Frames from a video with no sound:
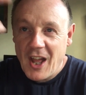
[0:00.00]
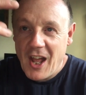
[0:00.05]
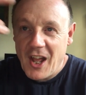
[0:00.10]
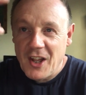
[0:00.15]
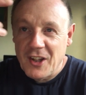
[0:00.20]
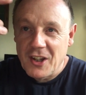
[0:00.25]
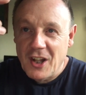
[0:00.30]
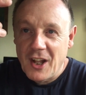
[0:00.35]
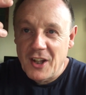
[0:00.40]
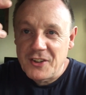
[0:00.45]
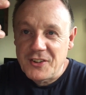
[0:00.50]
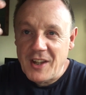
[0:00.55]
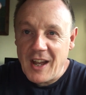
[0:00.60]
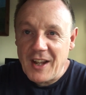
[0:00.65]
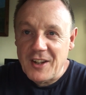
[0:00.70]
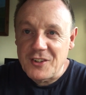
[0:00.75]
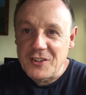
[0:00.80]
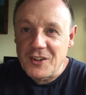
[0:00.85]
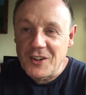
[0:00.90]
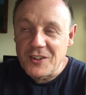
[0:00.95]

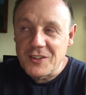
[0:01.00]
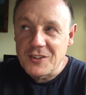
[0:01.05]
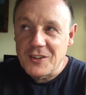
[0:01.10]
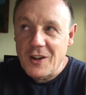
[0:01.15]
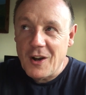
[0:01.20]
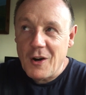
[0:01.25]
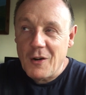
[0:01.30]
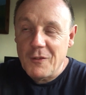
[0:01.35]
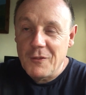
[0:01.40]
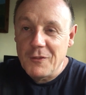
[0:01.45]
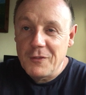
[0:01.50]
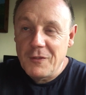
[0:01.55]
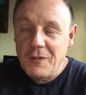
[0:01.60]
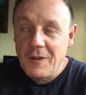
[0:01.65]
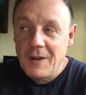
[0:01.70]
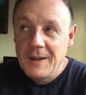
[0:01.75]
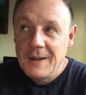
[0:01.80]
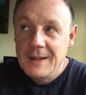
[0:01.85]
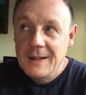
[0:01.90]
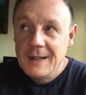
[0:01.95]
attach itself.
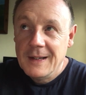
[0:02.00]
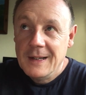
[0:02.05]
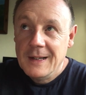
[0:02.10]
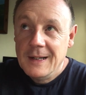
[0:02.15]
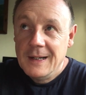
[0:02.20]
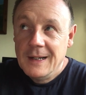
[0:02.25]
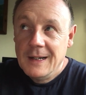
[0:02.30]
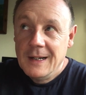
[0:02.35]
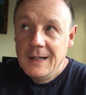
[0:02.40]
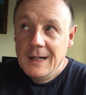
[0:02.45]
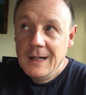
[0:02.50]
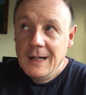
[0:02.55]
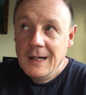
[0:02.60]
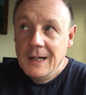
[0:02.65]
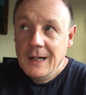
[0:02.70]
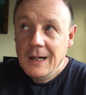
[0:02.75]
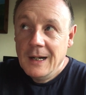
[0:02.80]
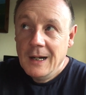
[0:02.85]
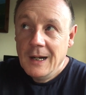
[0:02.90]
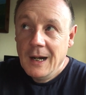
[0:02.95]

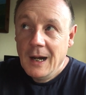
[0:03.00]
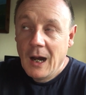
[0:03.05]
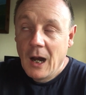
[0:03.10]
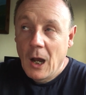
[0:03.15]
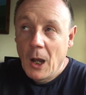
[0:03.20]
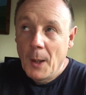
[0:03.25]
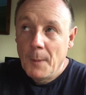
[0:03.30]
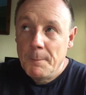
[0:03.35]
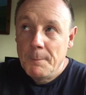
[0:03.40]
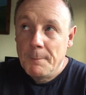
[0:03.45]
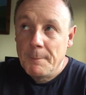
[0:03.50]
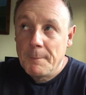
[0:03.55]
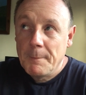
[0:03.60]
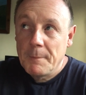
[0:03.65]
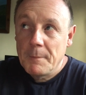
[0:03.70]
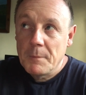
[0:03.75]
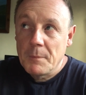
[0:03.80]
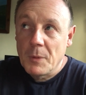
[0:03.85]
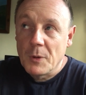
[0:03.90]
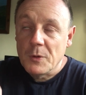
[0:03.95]

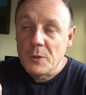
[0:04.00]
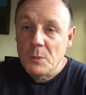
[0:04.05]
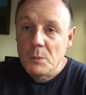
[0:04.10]
But